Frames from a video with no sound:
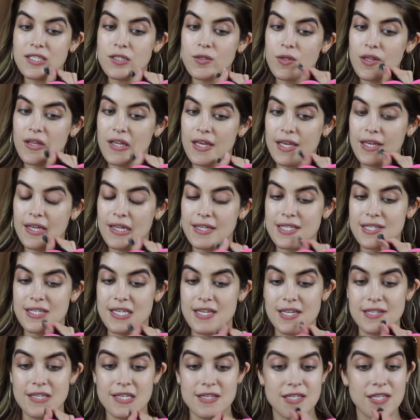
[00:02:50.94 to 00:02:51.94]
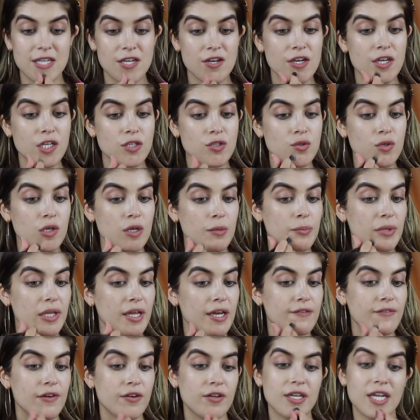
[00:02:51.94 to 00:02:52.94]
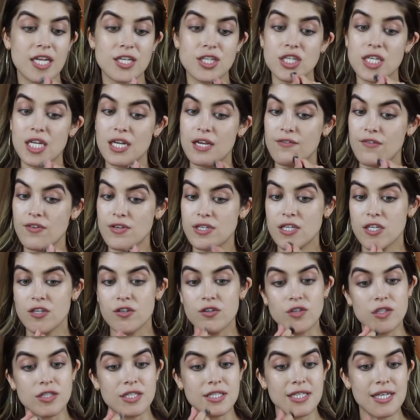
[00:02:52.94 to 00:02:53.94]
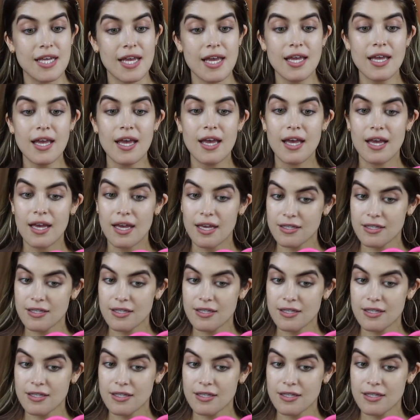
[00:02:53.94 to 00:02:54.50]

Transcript: don't think it's necessary to apply foundation every single day,